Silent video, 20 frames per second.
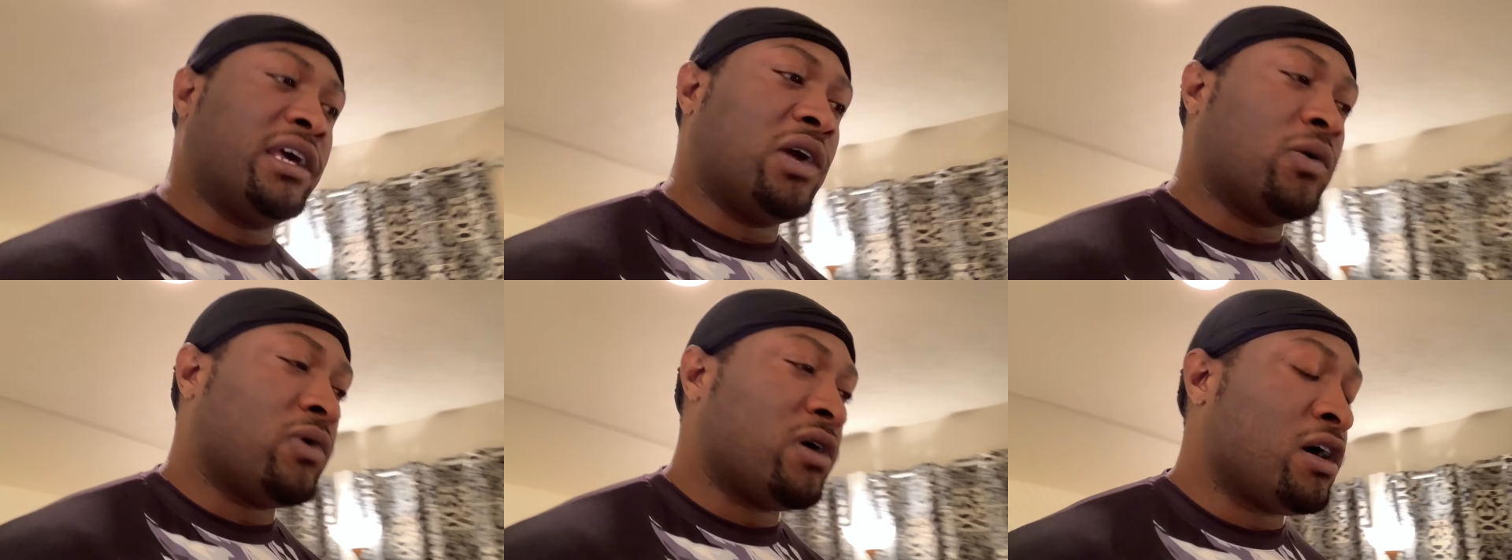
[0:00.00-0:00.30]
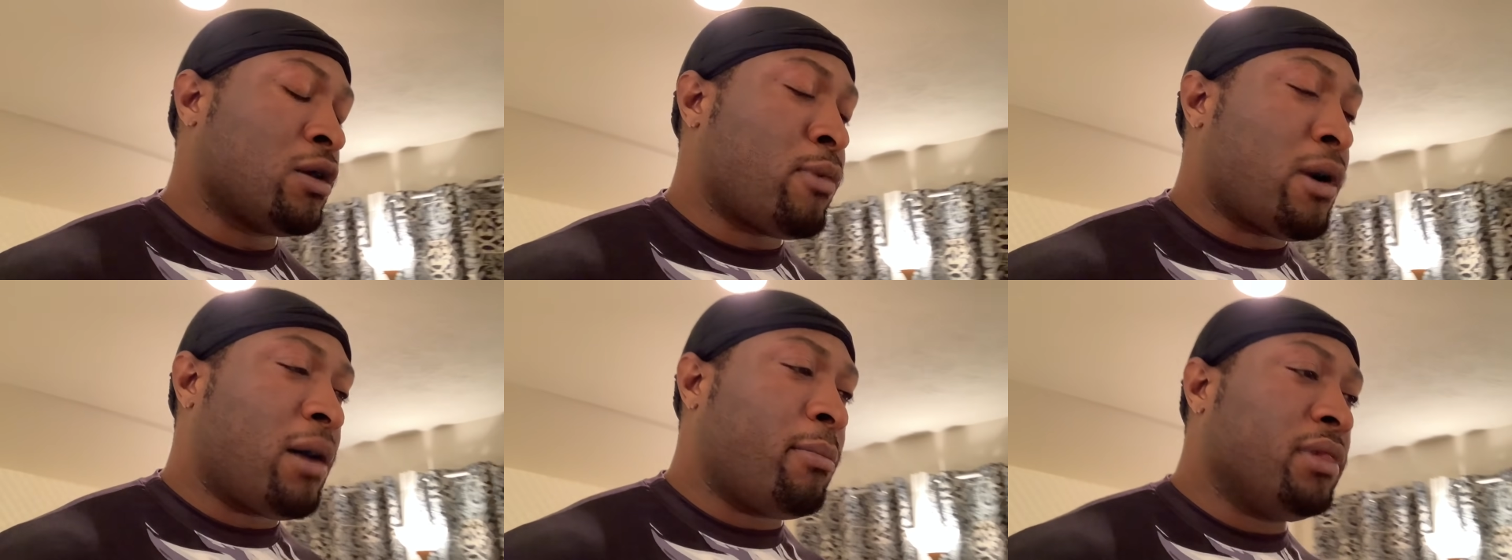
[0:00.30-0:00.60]
even
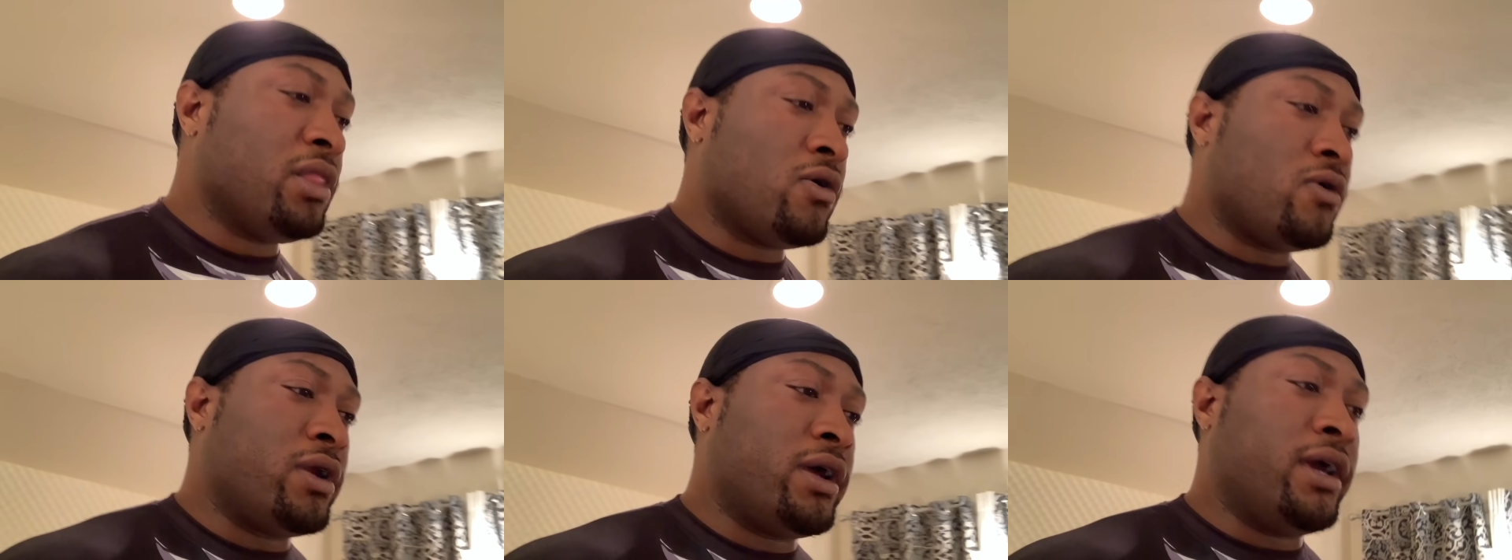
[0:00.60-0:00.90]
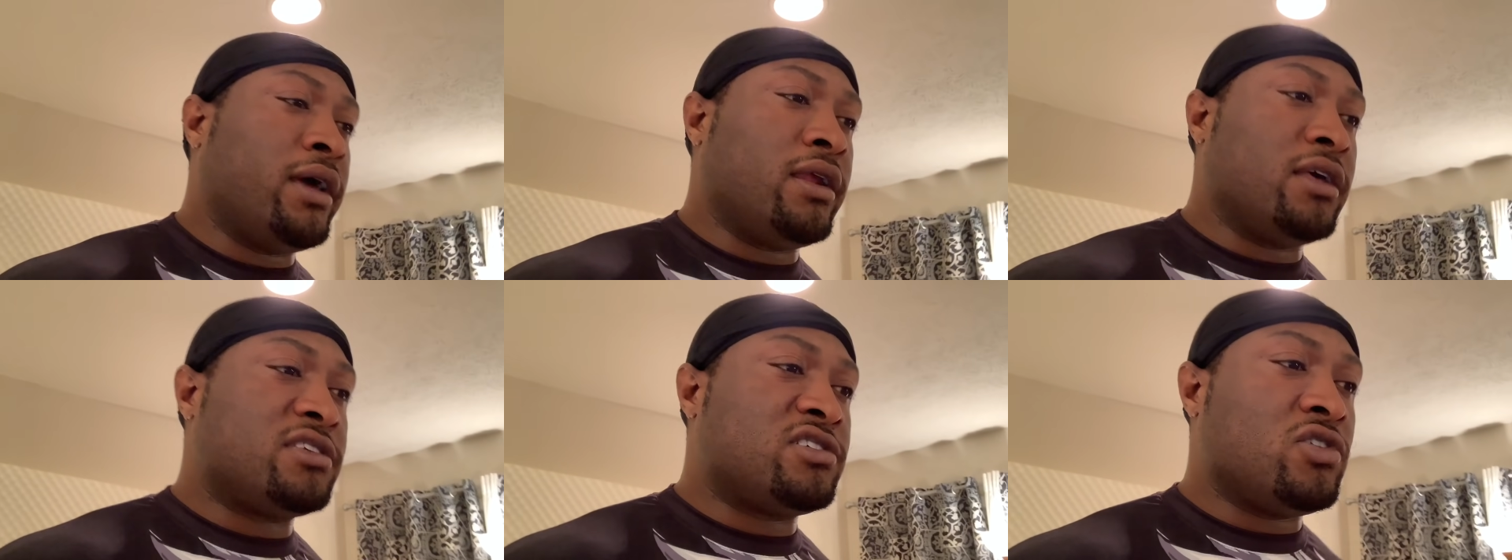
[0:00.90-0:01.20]
worry about blowing
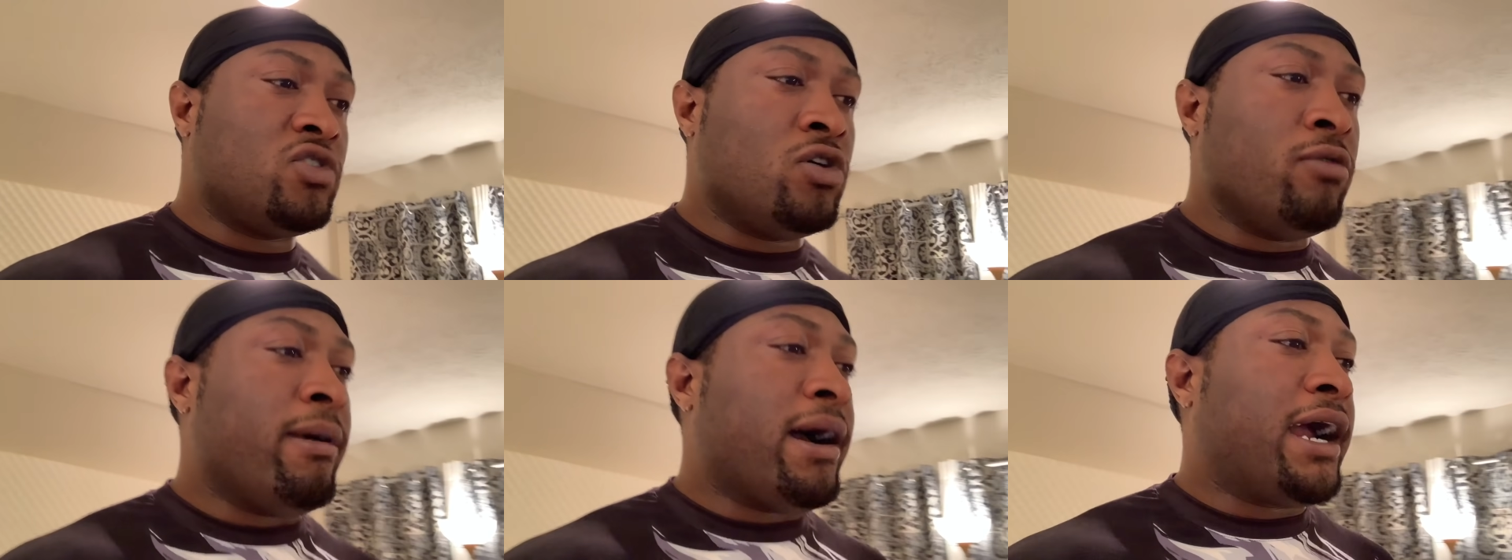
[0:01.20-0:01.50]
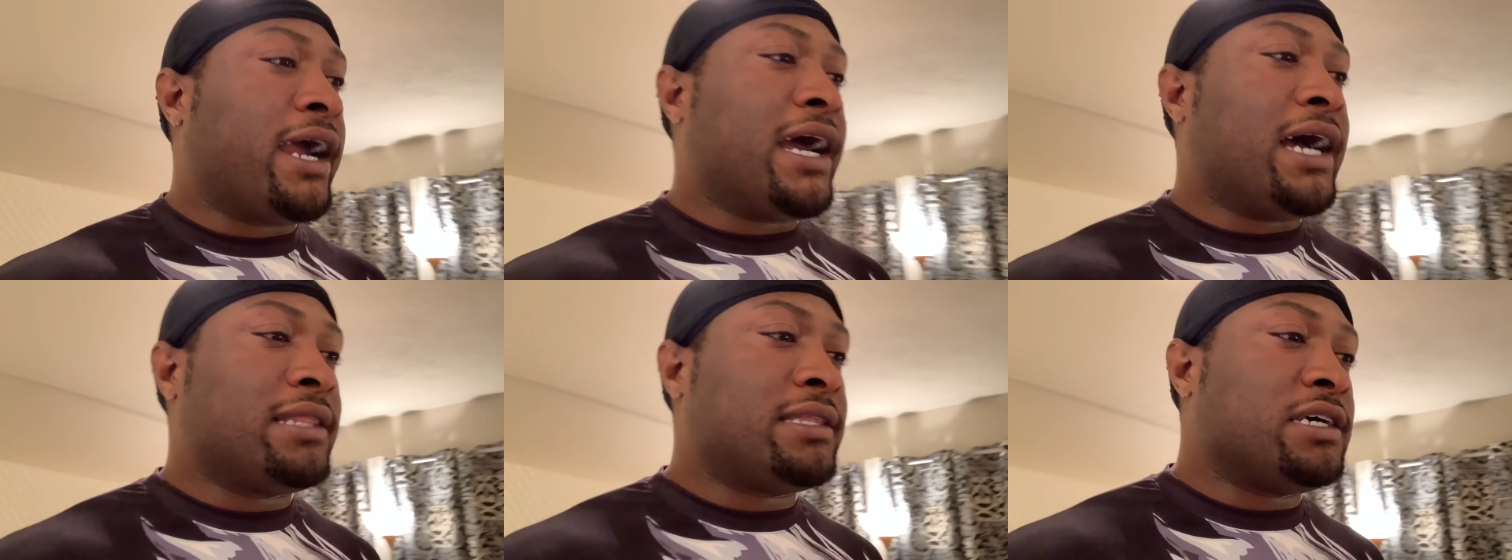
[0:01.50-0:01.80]
the inner tube.
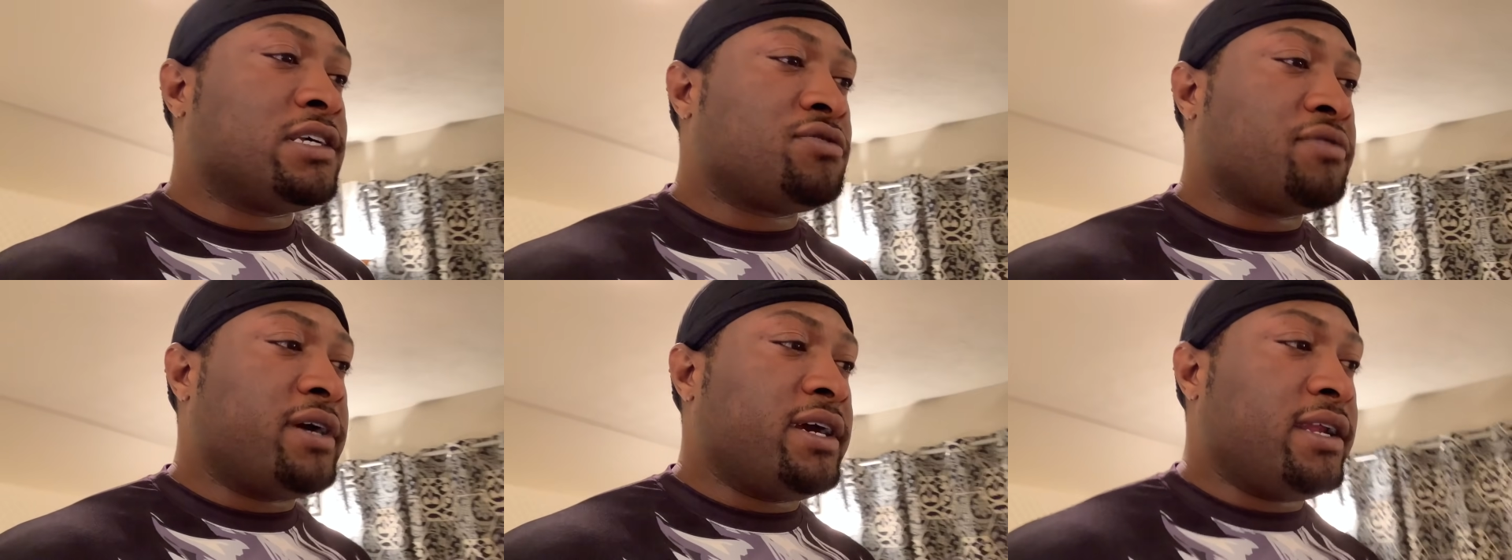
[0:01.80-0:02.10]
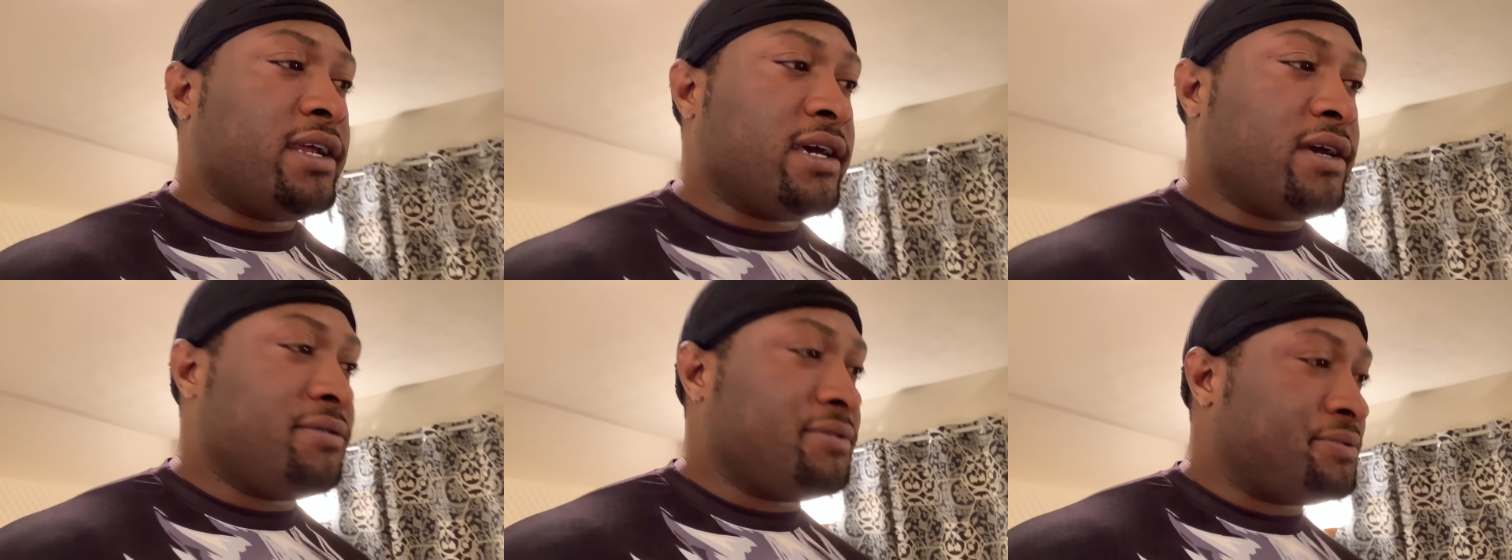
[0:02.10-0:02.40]
I got this
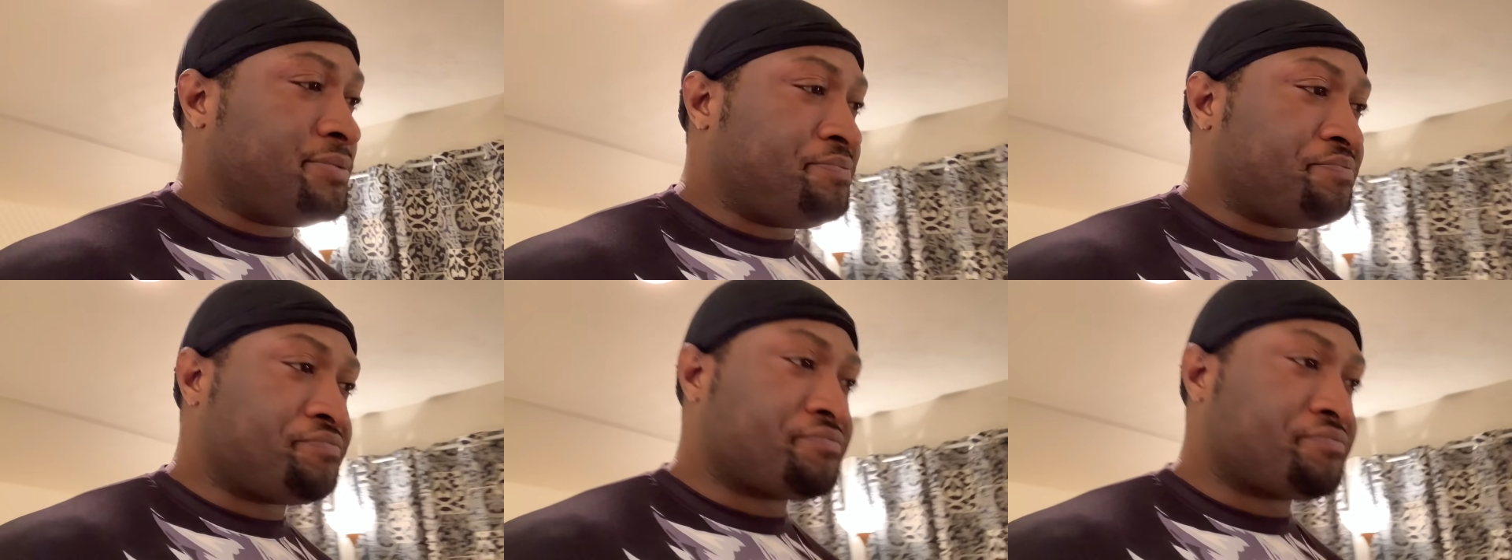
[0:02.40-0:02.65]
right now.